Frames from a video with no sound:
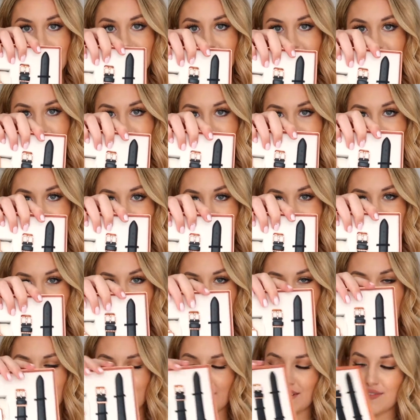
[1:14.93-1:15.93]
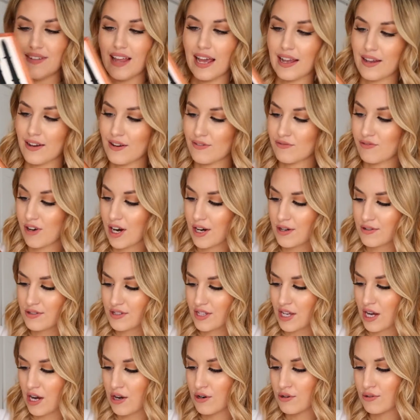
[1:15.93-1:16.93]
It's this kind of like rose
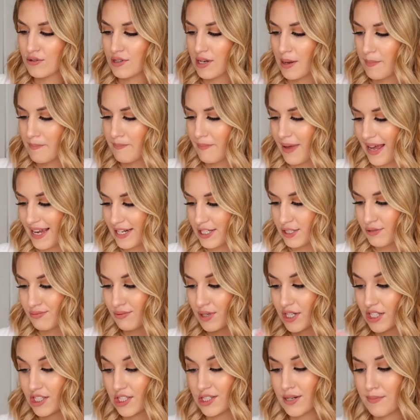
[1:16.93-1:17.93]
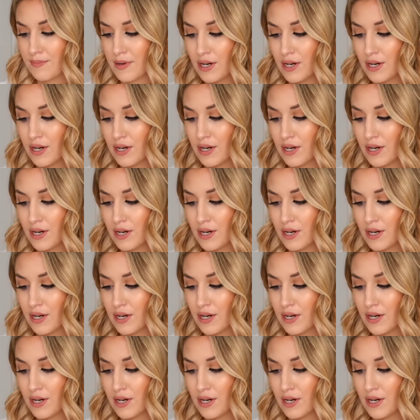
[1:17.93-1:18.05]
gold mesh watch,